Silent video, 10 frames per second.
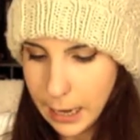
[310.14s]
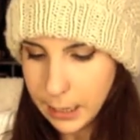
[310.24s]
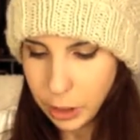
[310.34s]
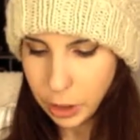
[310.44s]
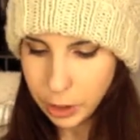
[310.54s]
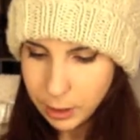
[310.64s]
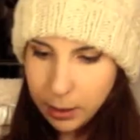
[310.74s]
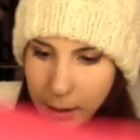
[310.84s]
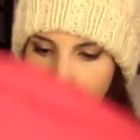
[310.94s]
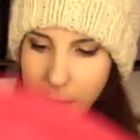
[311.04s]
I got
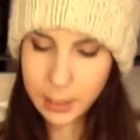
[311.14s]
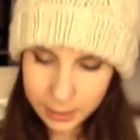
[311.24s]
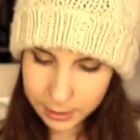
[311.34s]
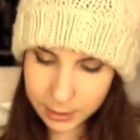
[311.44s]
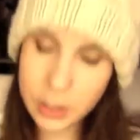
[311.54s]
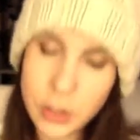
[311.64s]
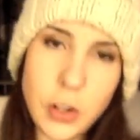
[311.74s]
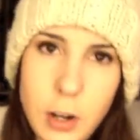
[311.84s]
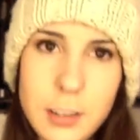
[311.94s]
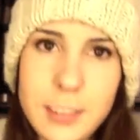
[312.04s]
this
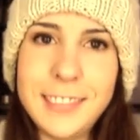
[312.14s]
t-shirt